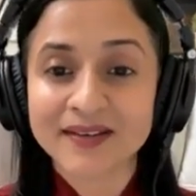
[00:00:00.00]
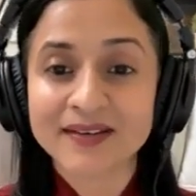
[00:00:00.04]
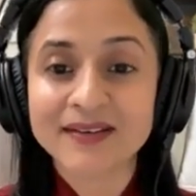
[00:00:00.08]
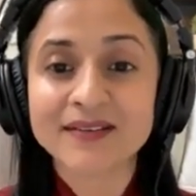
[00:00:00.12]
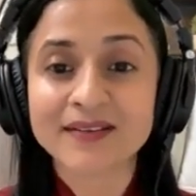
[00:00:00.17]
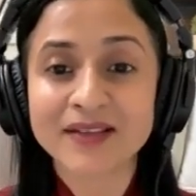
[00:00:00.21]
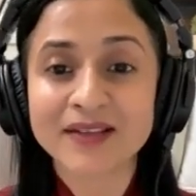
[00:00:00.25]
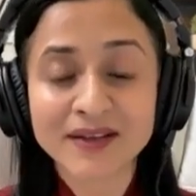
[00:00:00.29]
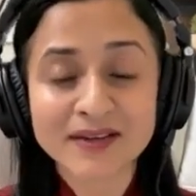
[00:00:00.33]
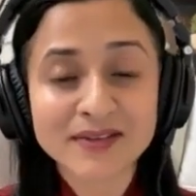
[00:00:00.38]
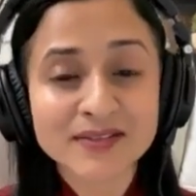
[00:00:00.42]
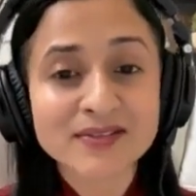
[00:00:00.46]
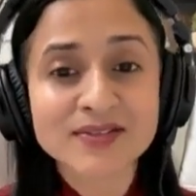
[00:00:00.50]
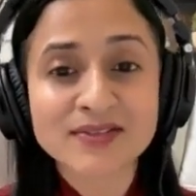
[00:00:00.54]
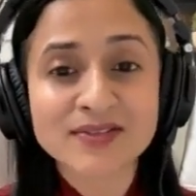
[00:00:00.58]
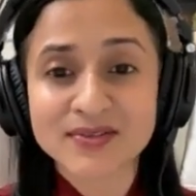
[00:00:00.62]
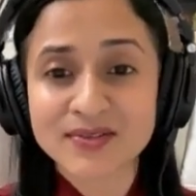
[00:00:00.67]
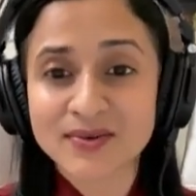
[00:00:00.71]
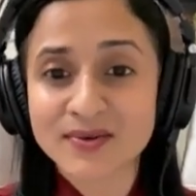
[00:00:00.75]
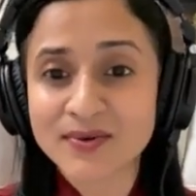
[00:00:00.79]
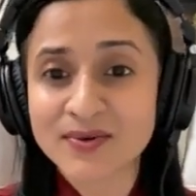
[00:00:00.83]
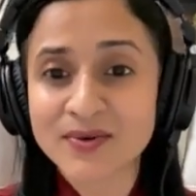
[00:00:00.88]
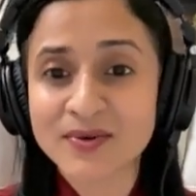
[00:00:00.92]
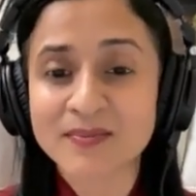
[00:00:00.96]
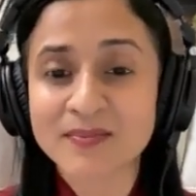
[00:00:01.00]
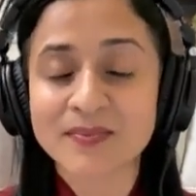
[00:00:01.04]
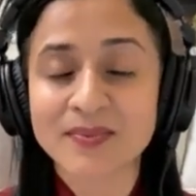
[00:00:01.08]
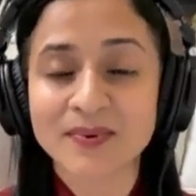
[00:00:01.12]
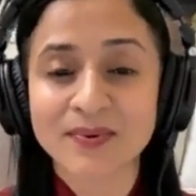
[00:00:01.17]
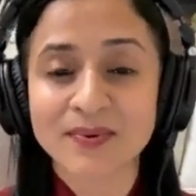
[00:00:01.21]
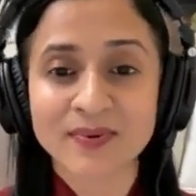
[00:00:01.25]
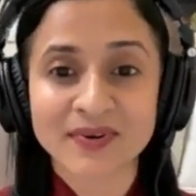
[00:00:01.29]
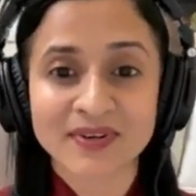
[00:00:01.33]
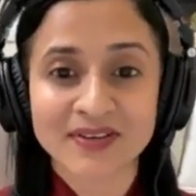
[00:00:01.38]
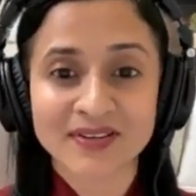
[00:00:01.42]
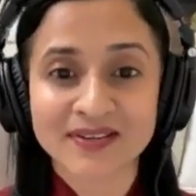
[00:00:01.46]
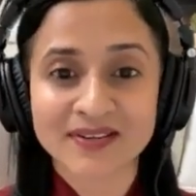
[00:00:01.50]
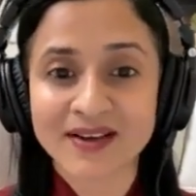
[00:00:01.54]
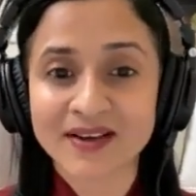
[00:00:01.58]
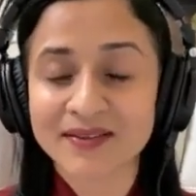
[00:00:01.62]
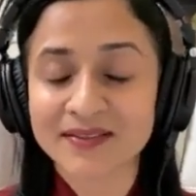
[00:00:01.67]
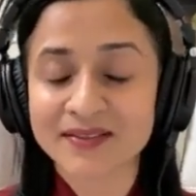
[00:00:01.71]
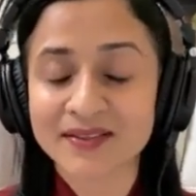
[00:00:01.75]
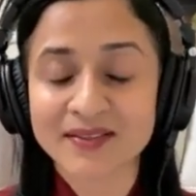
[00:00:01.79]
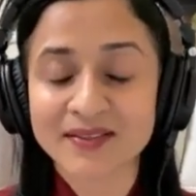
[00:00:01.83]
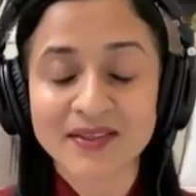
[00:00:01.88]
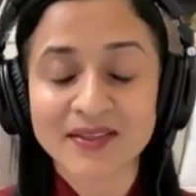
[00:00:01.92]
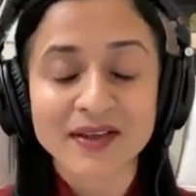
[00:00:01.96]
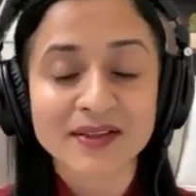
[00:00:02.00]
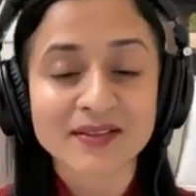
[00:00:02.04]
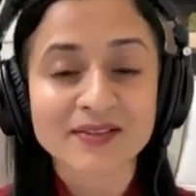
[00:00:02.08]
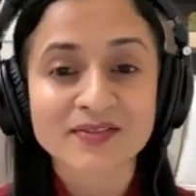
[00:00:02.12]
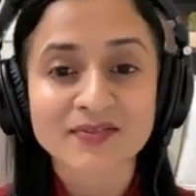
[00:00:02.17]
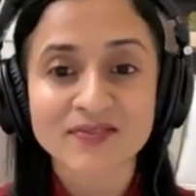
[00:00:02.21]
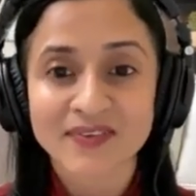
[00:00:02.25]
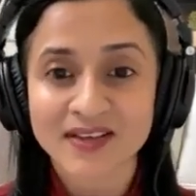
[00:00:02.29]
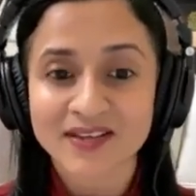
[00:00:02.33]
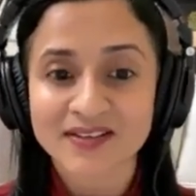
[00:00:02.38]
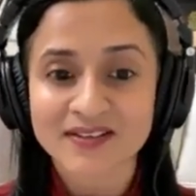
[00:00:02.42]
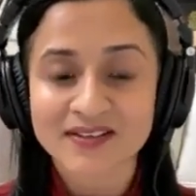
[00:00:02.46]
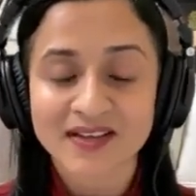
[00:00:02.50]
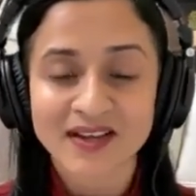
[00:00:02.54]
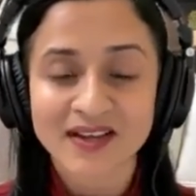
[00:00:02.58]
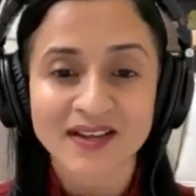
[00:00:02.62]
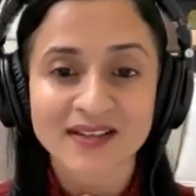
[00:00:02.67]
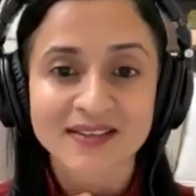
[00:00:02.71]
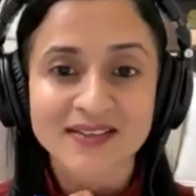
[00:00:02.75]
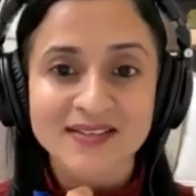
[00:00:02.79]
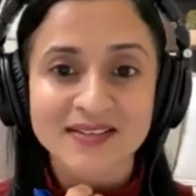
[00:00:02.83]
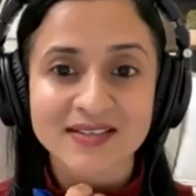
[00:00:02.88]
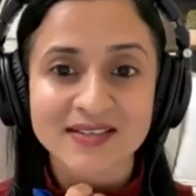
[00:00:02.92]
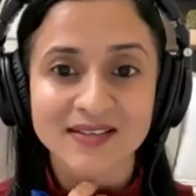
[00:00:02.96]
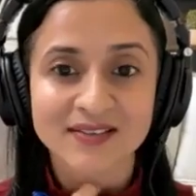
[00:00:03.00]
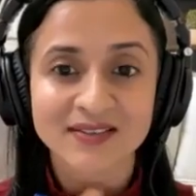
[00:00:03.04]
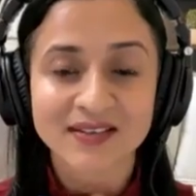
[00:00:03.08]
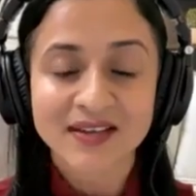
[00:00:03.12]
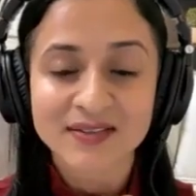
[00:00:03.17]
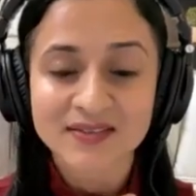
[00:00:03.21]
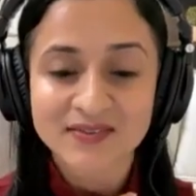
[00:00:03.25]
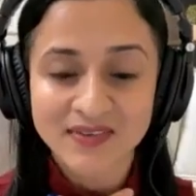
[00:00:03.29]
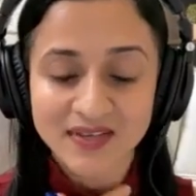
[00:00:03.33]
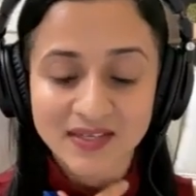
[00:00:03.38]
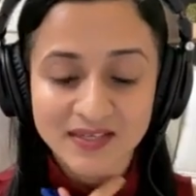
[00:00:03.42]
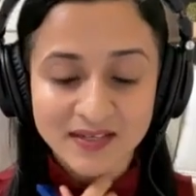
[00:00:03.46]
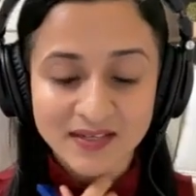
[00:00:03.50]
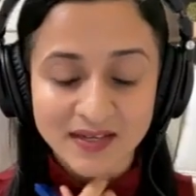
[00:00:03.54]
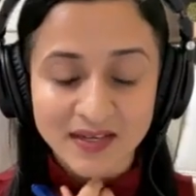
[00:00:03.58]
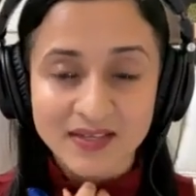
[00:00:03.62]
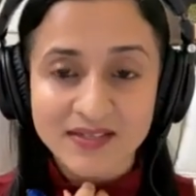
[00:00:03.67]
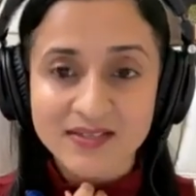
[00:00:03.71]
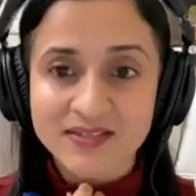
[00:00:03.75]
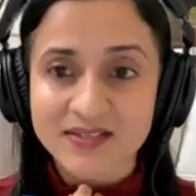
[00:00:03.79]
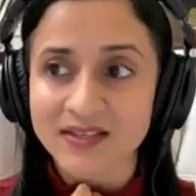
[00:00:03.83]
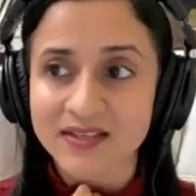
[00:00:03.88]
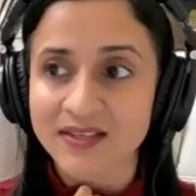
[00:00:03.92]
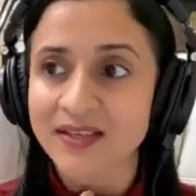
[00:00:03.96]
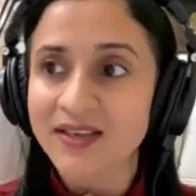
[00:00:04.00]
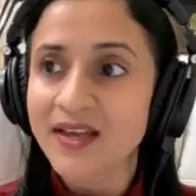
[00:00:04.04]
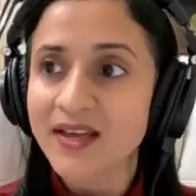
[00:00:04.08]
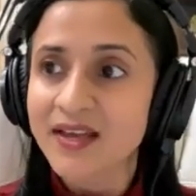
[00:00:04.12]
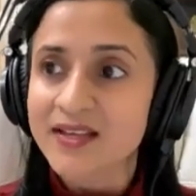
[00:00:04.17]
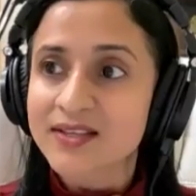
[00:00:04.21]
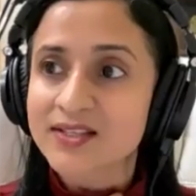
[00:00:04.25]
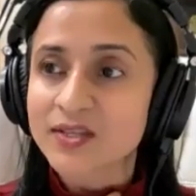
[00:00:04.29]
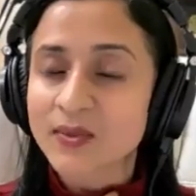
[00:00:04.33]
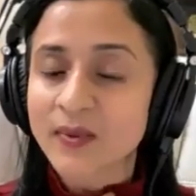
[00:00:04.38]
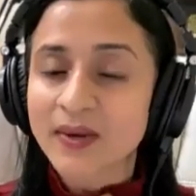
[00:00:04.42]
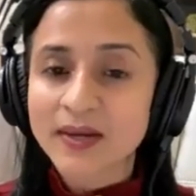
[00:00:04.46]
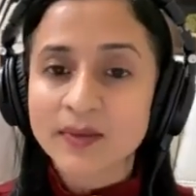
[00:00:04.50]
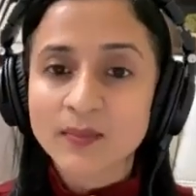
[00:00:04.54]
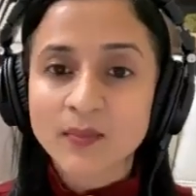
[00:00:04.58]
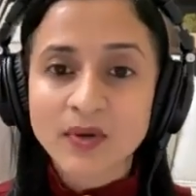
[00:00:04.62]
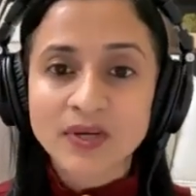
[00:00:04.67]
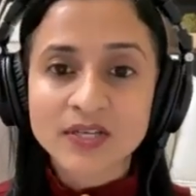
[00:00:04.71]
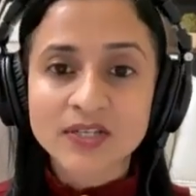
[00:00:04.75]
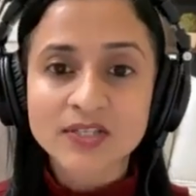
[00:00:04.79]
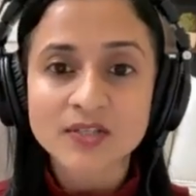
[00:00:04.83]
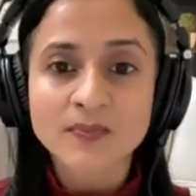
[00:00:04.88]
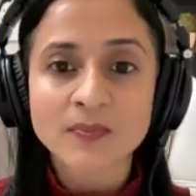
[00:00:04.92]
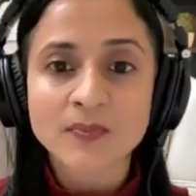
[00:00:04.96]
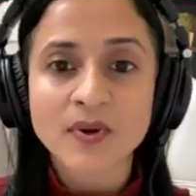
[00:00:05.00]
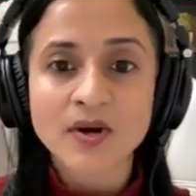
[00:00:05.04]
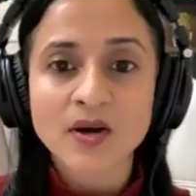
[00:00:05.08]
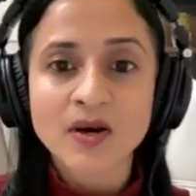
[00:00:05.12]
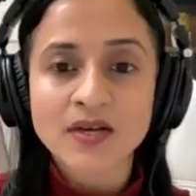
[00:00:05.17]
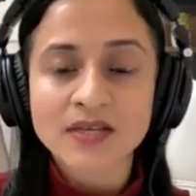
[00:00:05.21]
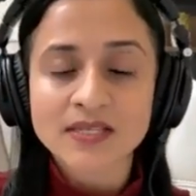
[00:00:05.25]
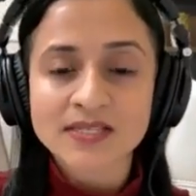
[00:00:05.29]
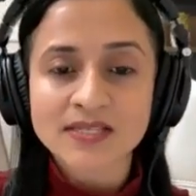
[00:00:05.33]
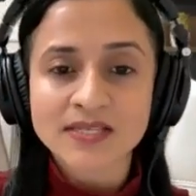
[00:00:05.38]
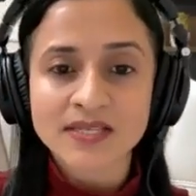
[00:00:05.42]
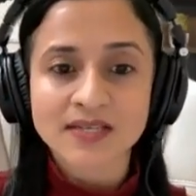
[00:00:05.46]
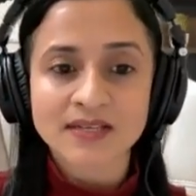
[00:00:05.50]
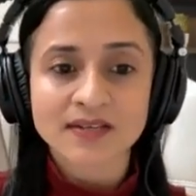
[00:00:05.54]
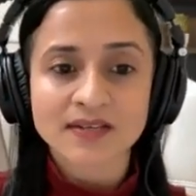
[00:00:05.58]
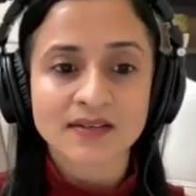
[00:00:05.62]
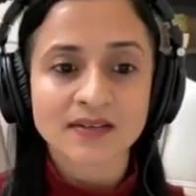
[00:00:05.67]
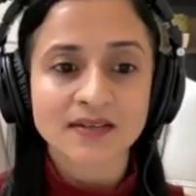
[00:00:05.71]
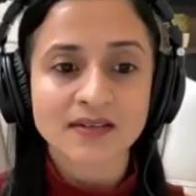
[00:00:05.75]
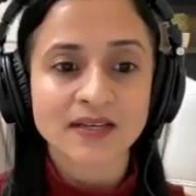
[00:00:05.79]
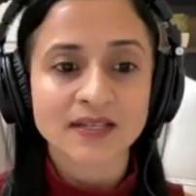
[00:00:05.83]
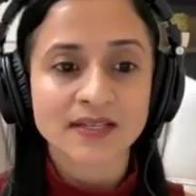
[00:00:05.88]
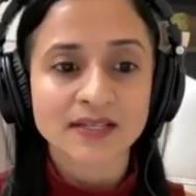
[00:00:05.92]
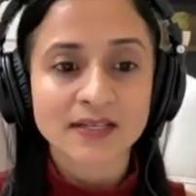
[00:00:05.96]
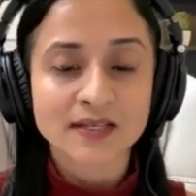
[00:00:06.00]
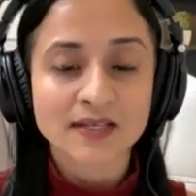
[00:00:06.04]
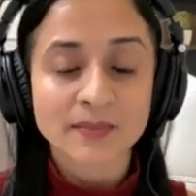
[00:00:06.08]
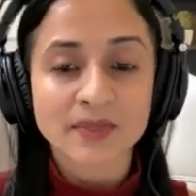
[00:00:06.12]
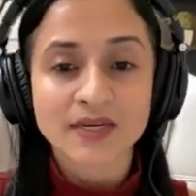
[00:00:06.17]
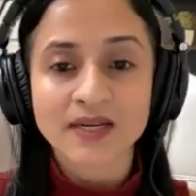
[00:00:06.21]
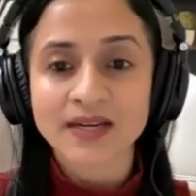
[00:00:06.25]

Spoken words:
That is so important. That's fantastic. That's fantastic. So I want to pause here a little bit.